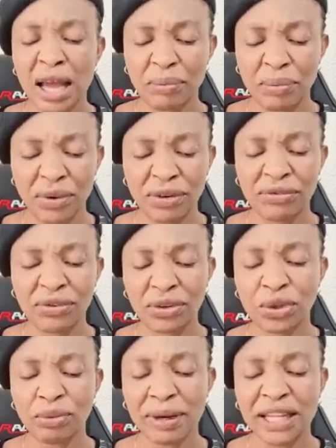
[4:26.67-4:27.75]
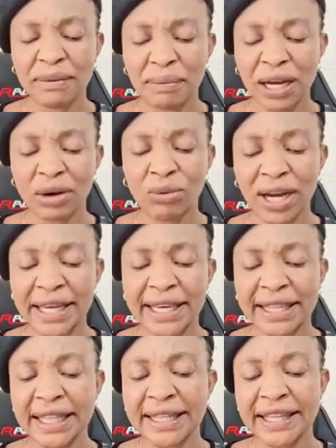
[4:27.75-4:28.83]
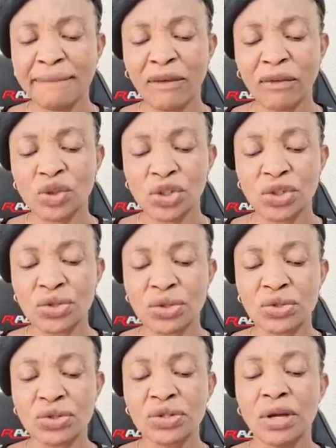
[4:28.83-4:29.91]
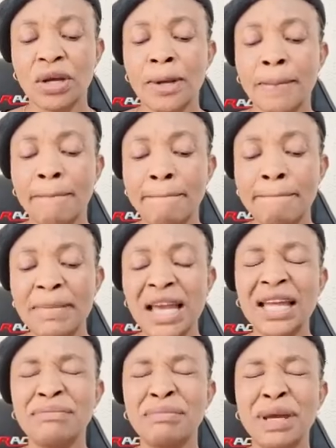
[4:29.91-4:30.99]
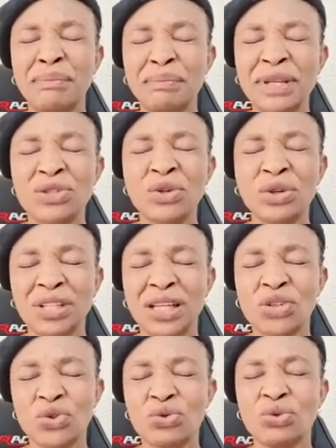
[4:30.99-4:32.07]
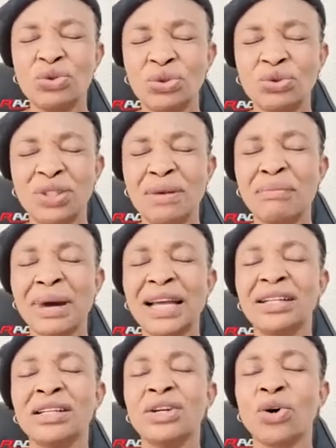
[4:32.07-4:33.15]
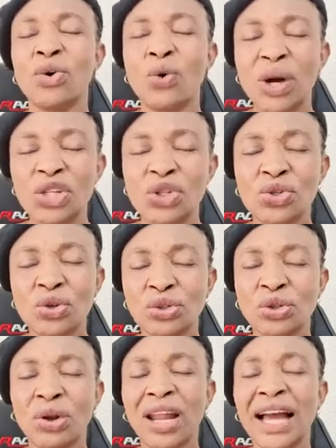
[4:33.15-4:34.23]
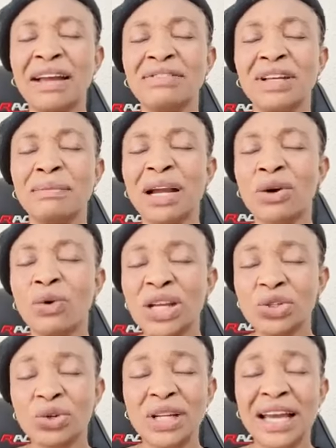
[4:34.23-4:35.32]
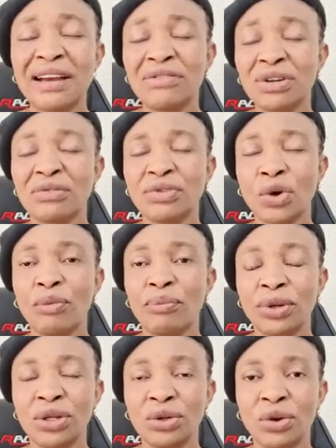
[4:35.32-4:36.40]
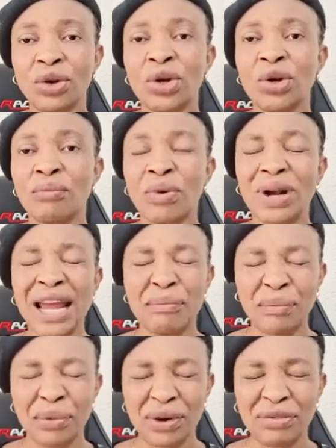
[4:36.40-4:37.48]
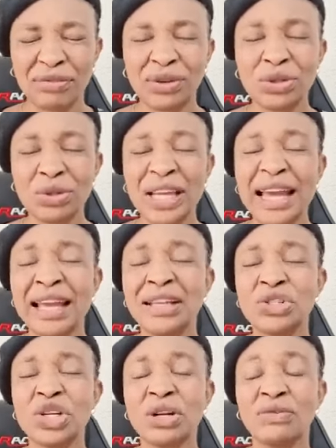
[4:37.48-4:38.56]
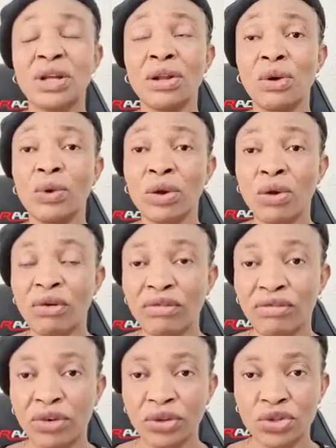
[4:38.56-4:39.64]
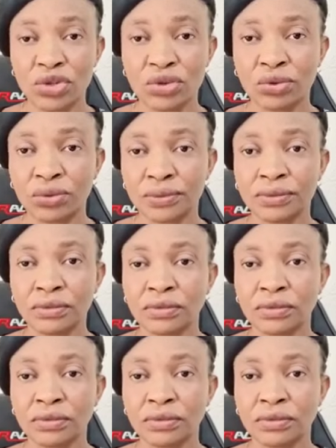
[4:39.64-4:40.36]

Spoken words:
I pray for you by the power in the name of Jesus. Men may misunderstand you. They might question your life. They might question every of your opinion. But I pray for you. The angel of the Lord will comfort you.